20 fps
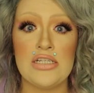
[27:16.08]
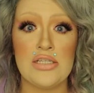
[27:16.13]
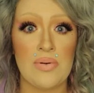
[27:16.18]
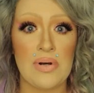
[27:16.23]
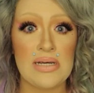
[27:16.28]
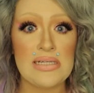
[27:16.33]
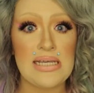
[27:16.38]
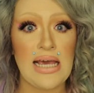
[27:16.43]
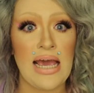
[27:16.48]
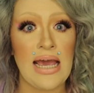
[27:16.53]
just
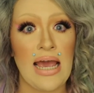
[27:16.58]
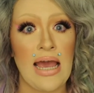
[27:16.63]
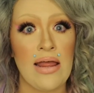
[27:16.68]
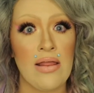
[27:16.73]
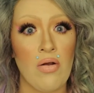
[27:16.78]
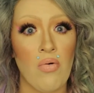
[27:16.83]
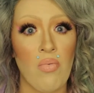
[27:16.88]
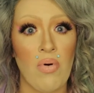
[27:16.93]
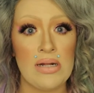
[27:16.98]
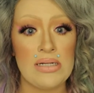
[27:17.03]
want to say
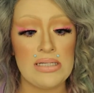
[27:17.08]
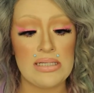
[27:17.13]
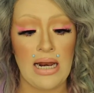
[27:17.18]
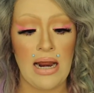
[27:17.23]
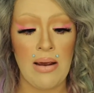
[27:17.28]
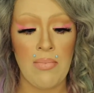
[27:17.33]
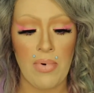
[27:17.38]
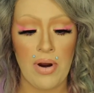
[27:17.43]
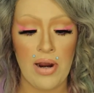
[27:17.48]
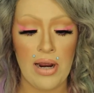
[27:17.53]
again, the ones
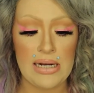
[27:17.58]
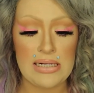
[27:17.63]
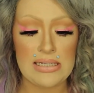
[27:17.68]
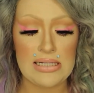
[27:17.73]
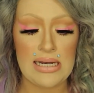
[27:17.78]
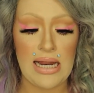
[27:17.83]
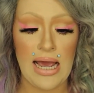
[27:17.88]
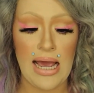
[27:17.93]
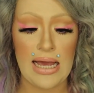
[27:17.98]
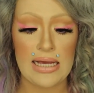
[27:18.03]
that I'm wearing
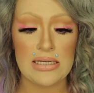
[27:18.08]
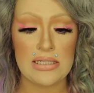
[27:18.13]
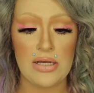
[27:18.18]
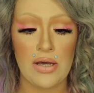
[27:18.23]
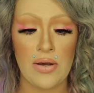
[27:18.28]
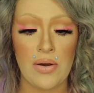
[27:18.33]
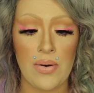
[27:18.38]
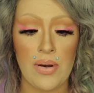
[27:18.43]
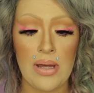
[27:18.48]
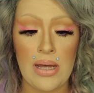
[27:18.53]
today,
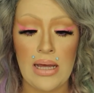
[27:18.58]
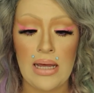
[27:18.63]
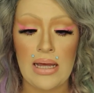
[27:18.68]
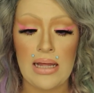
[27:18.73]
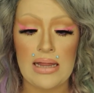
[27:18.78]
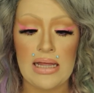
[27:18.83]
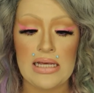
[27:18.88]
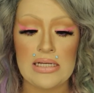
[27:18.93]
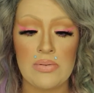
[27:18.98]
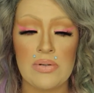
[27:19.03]
so
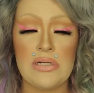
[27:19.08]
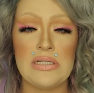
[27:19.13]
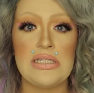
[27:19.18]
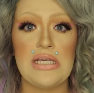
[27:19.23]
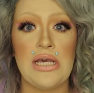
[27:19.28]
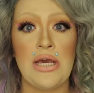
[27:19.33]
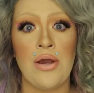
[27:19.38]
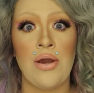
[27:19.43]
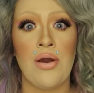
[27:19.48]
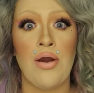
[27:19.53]
these ones
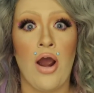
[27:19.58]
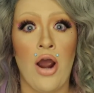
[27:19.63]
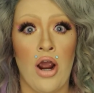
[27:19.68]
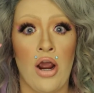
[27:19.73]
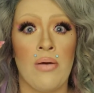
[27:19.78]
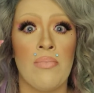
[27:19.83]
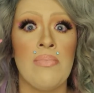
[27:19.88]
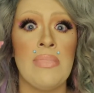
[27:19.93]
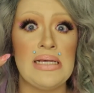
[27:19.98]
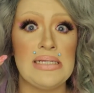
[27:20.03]
here
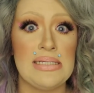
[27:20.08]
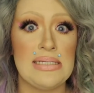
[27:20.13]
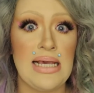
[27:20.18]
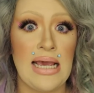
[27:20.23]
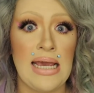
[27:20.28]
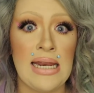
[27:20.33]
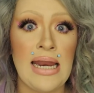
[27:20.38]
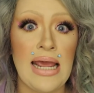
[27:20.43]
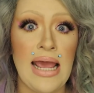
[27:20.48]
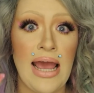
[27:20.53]
are Miss
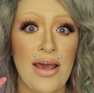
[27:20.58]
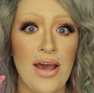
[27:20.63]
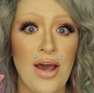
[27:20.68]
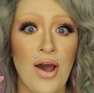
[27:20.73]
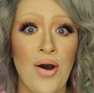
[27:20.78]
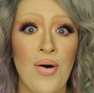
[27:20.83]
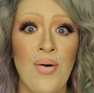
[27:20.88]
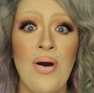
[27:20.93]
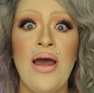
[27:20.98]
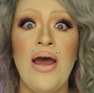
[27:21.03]
San
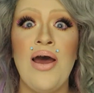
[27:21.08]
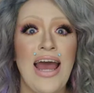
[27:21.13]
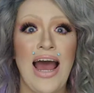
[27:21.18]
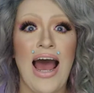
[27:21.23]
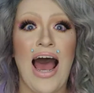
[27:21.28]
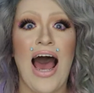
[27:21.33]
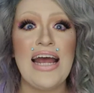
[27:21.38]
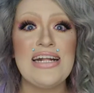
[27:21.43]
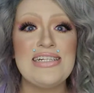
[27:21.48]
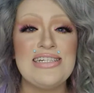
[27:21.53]
Diego.
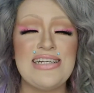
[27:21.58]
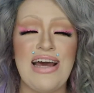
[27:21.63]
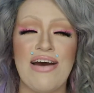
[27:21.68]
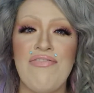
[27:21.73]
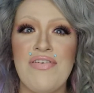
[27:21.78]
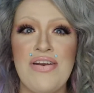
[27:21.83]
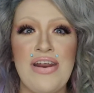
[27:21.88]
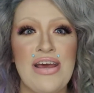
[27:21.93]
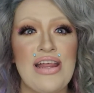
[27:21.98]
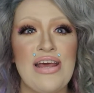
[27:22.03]
I
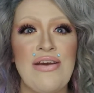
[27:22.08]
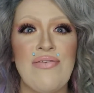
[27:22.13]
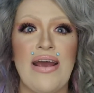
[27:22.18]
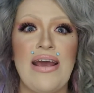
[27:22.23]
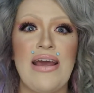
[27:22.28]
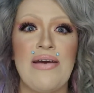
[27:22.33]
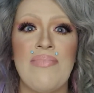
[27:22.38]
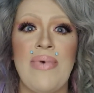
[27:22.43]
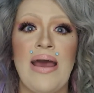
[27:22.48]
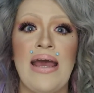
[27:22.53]
definitely
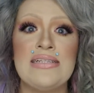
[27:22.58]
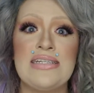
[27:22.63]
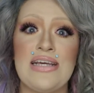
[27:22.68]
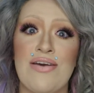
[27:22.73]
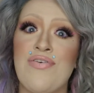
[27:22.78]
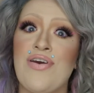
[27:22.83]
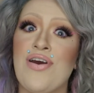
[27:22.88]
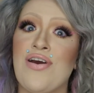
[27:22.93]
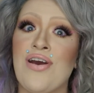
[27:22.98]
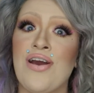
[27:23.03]
recommend,
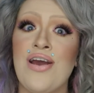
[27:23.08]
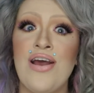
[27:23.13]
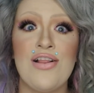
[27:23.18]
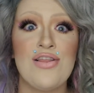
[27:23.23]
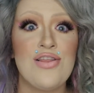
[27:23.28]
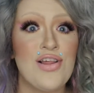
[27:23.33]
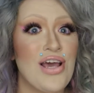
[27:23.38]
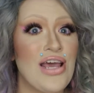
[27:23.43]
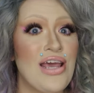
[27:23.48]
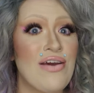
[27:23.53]
if you're
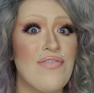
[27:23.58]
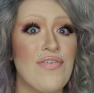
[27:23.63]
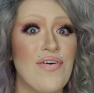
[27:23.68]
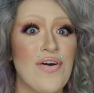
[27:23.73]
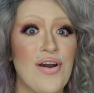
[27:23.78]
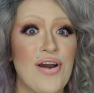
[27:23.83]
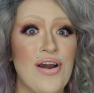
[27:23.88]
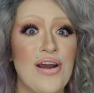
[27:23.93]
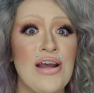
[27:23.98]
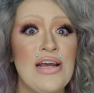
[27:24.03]
looking
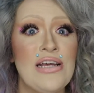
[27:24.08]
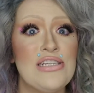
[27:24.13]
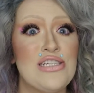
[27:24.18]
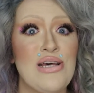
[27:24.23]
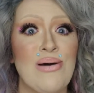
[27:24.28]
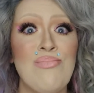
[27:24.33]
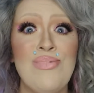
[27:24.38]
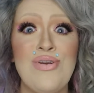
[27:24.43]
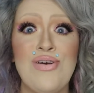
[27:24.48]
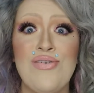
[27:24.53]
for
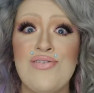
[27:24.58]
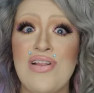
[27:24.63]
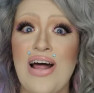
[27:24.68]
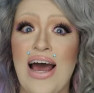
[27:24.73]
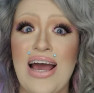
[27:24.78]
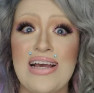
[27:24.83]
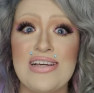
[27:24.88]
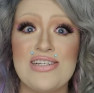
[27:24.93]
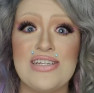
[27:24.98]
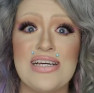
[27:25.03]
some new
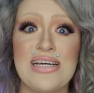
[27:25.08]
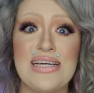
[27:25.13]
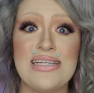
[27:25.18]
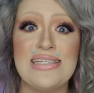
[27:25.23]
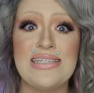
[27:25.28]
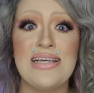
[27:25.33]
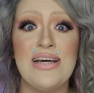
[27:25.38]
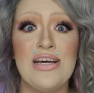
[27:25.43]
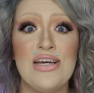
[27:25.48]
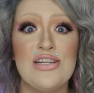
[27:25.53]

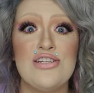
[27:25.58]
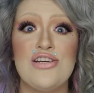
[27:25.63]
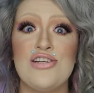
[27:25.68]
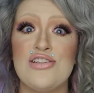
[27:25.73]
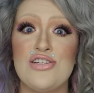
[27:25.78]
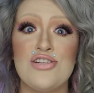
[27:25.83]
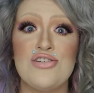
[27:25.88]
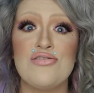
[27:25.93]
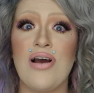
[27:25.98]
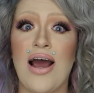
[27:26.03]
lashes to
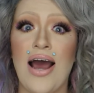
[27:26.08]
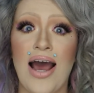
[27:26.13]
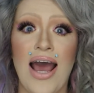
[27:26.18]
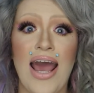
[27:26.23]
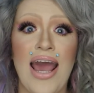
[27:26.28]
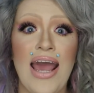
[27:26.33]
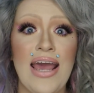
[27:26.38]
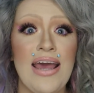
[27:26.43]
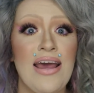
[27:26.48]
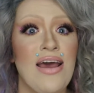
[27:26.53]

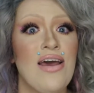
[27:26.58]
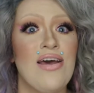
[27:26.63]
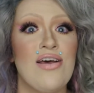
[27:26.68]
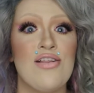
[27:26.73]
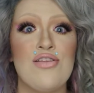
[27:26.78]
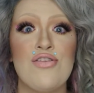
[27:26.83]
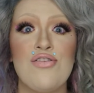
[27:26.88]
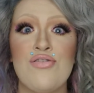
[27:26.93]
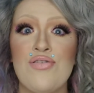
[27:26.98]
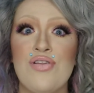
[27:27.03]
try,
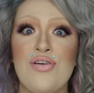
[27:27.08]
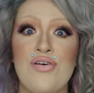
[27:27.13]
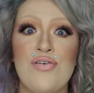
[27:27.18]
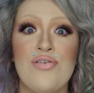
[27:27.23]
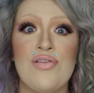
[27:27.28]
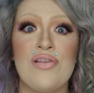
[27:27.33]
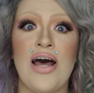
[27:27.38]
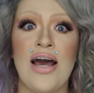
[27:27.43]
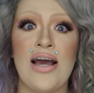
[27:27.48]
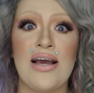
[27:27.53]

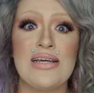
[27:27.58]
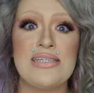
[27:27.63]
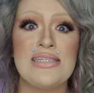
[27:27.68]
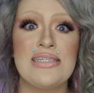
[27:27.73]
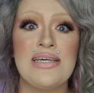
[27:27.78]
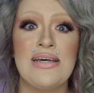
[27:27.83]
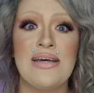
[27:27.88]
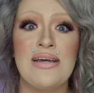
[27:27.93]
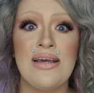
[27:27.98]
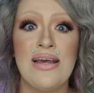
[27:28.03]
Lulu
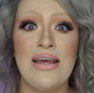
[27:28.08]
Luxe